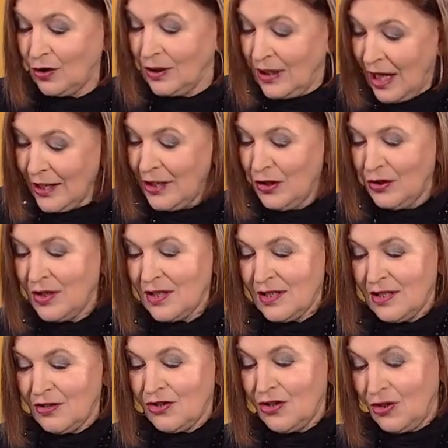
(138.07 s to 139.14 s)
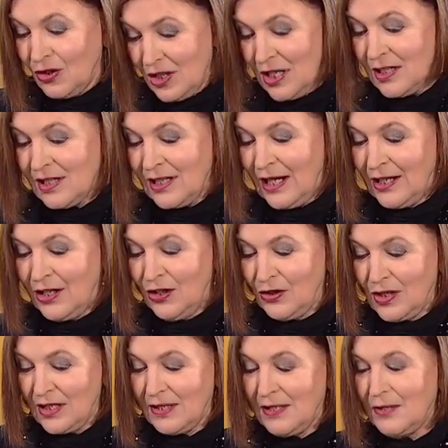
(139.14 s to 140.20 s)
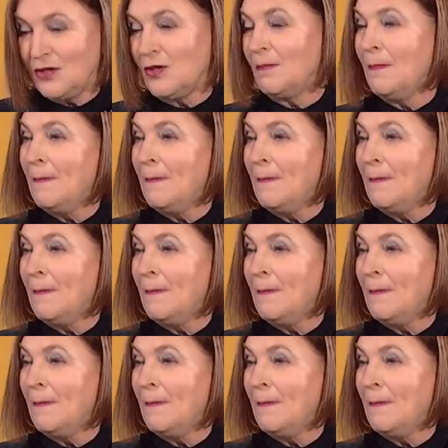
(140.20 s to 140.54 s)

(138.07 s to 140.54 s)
Or like your decision or dislike your decision.